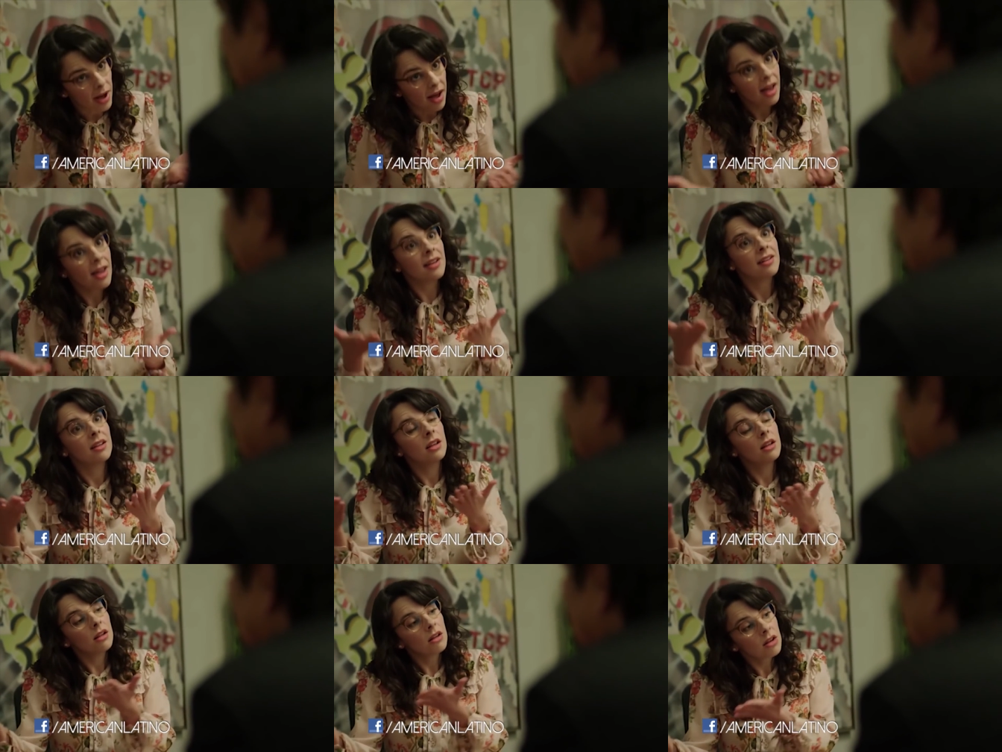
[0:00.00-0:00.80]
but
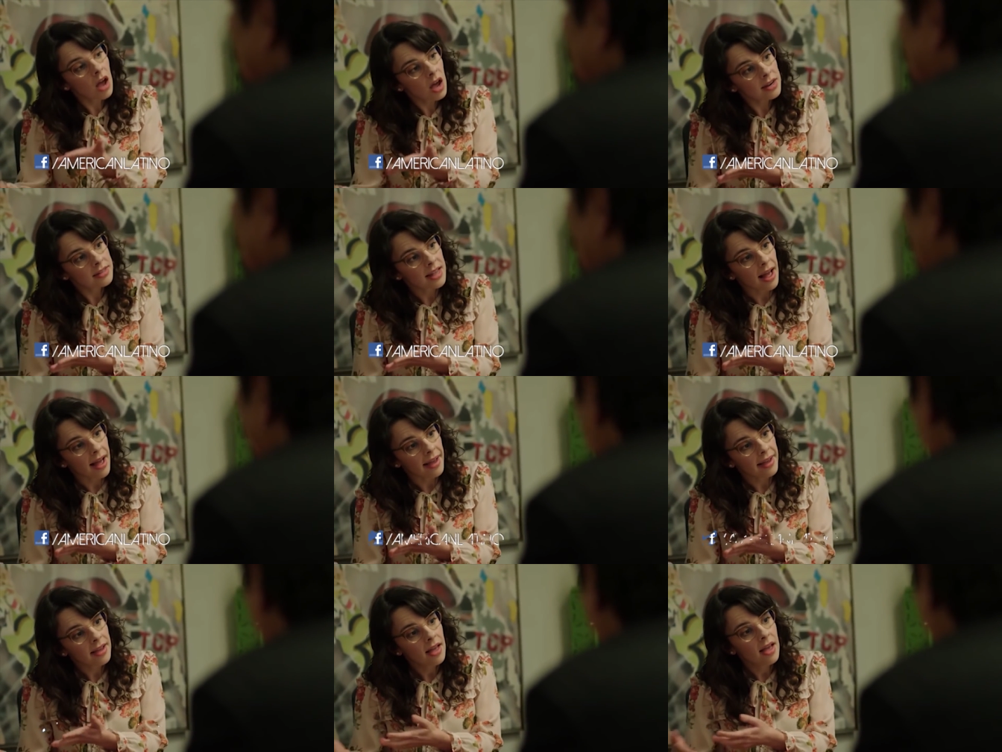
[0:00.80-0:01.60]
not as
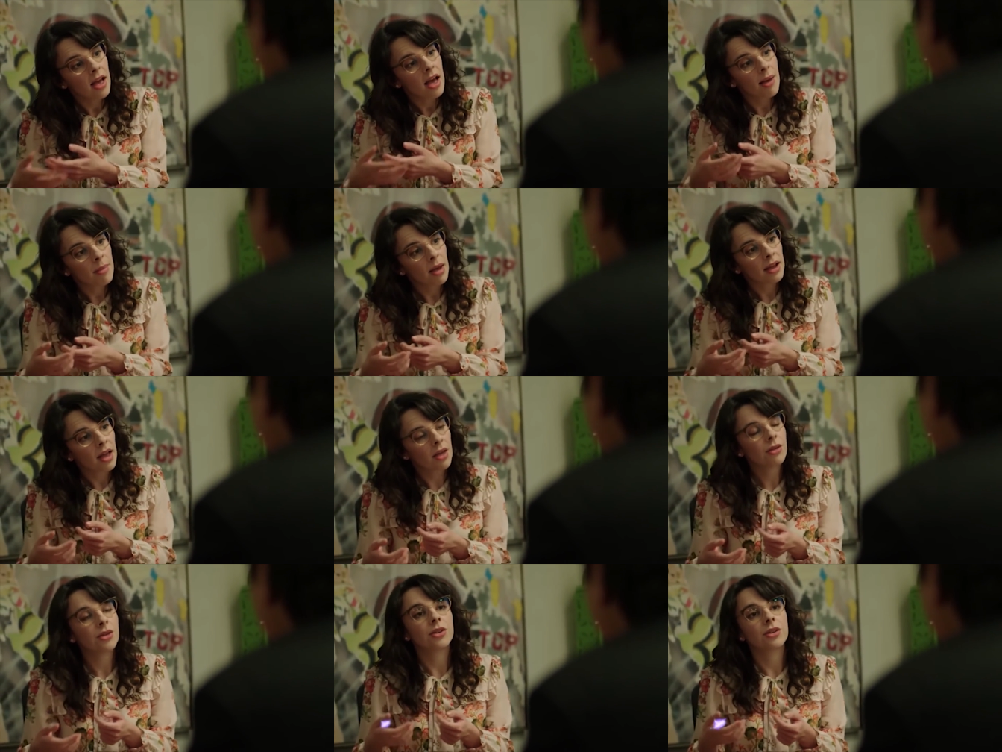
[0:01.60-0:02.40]
high among
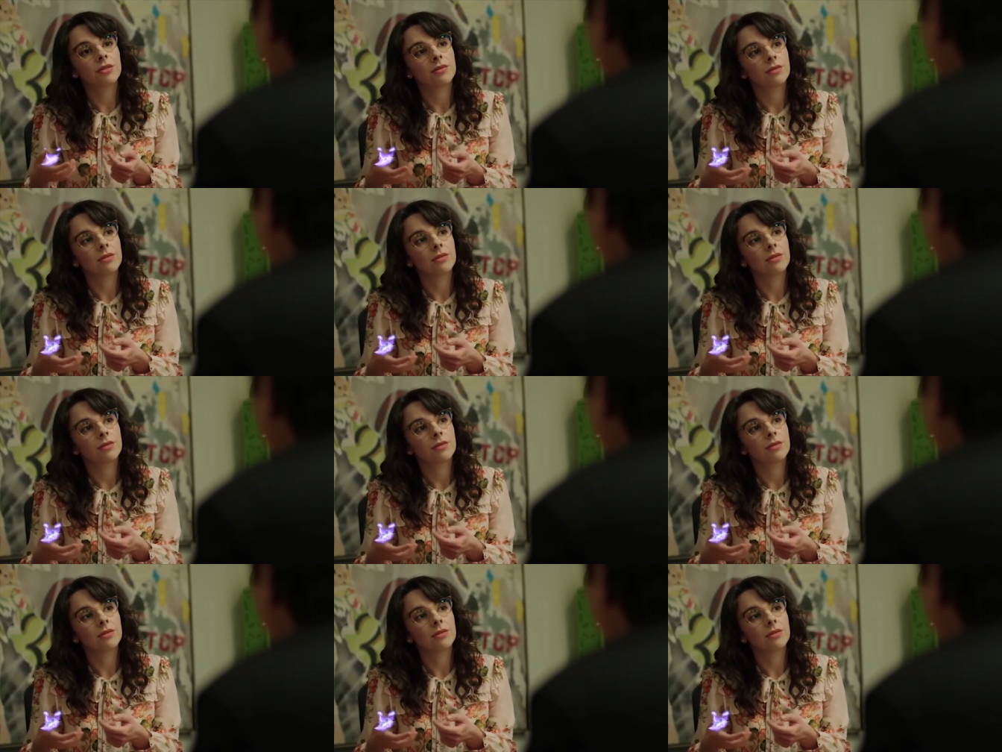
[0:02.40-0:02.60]
other